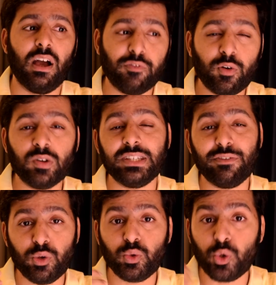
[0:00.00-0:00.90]
Of course,
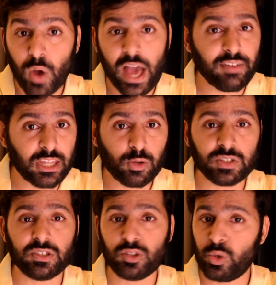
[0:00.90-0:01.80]
if you do have any
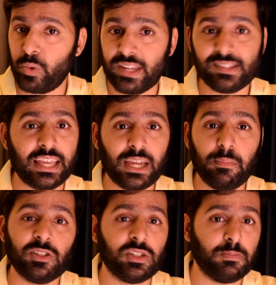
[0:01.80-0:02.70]
questions or queries, like I
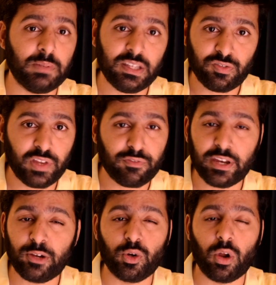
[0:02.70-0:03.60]
mentioned, please feel
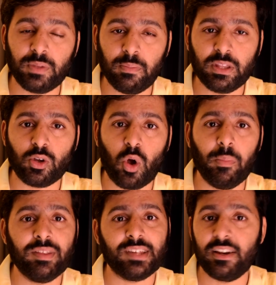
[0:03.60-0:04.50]
free to drop them in the
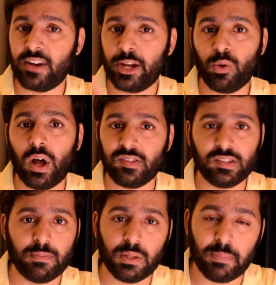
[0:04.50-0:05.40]
comments. I'll try to answer
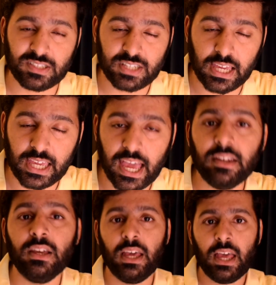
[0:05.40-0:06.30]
them the best I can.